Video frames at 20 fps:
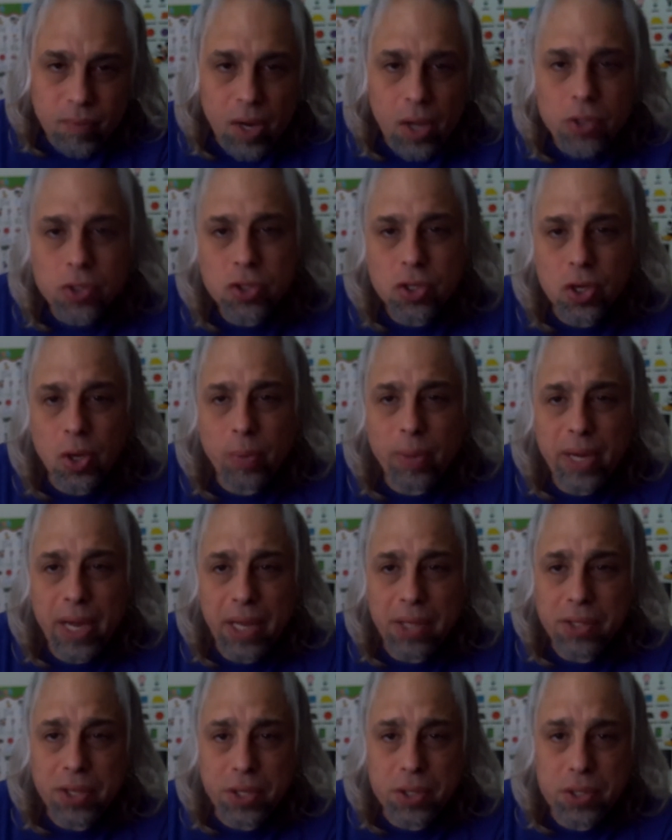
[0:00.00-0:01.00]
So we
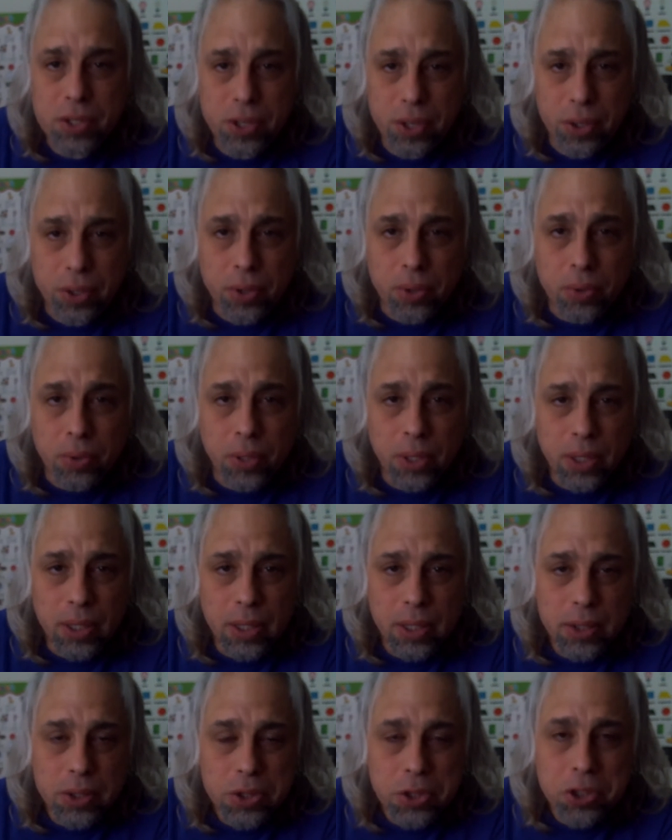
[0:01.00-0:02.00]
need to do
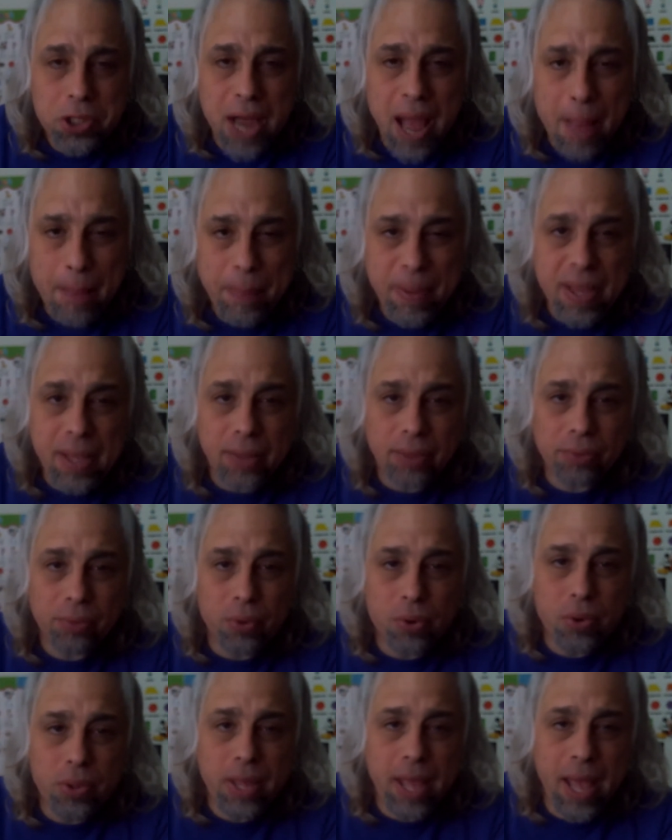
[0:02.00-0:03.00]
shopping
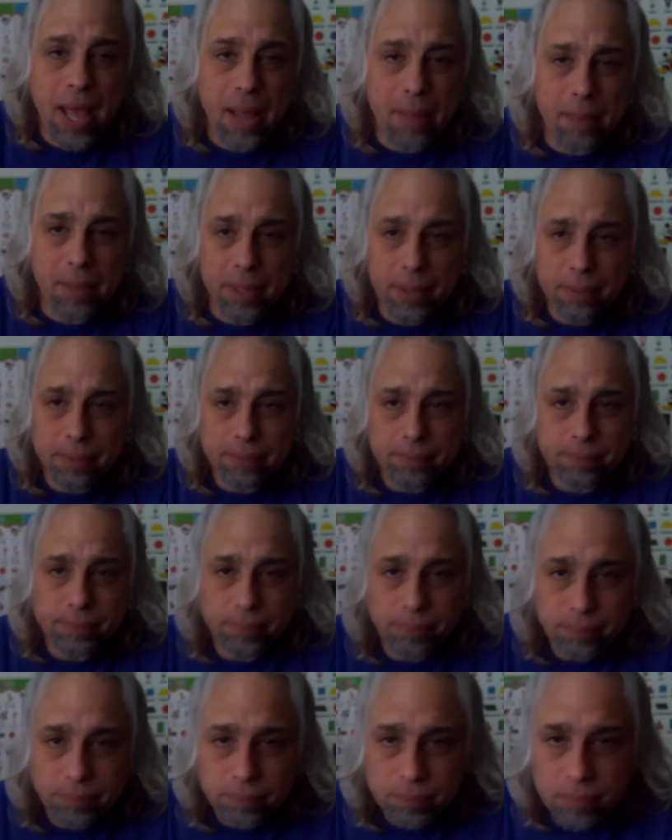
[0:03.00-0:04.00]
through them
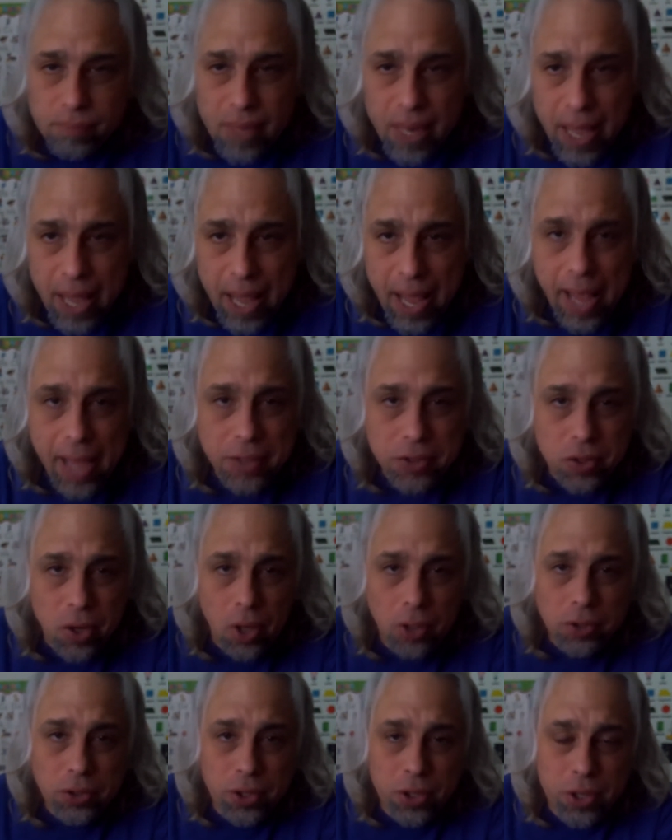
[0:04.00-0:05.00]
as
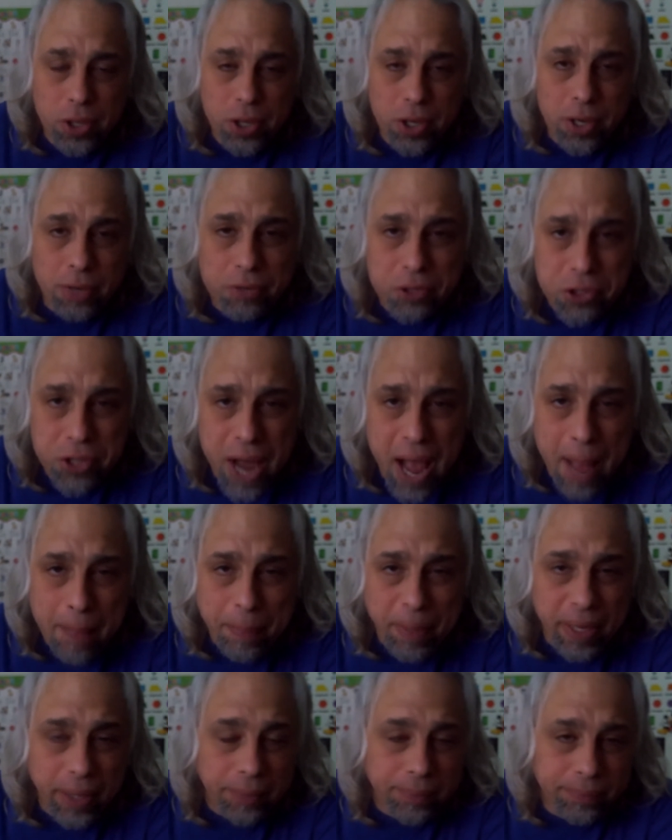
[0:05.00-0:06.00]
alternative
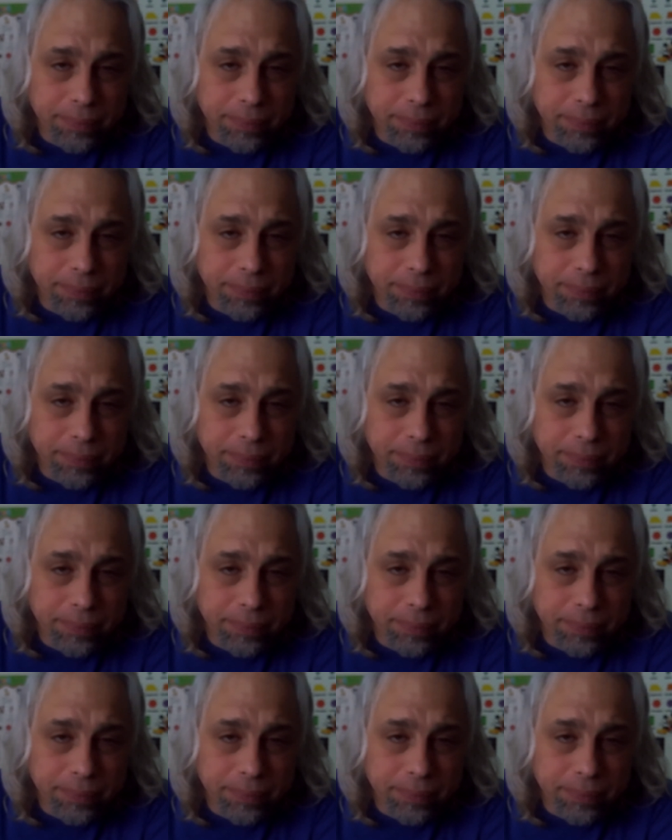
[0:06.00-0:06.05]
shopping.